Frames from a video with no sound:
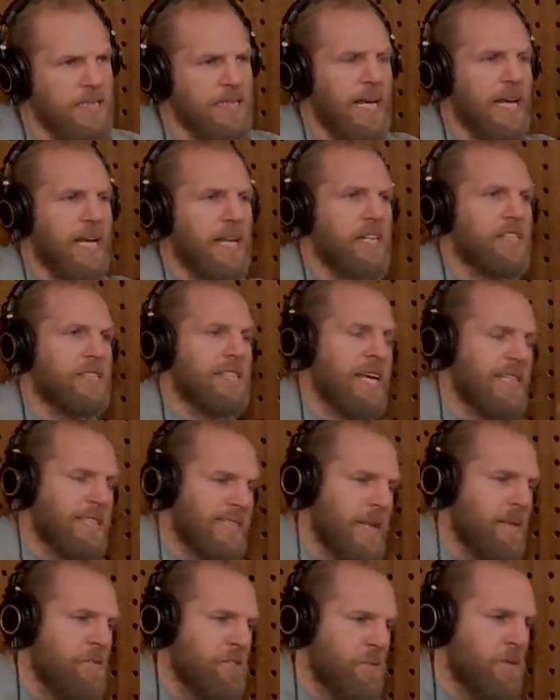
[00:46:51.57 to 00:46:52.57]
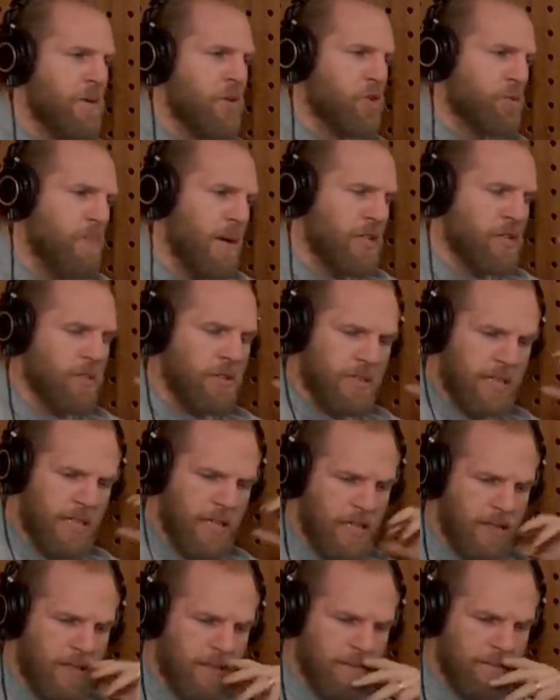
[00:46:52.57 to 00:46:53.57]
Is that, because that seems to be your
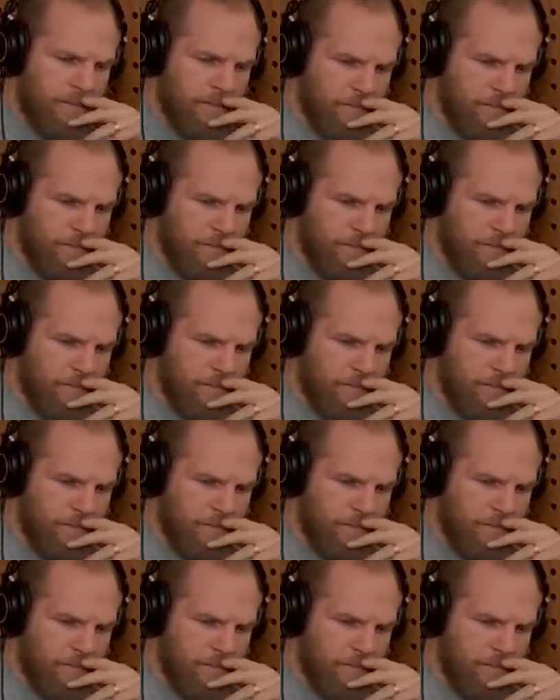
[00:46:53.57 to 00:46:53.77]
specialty?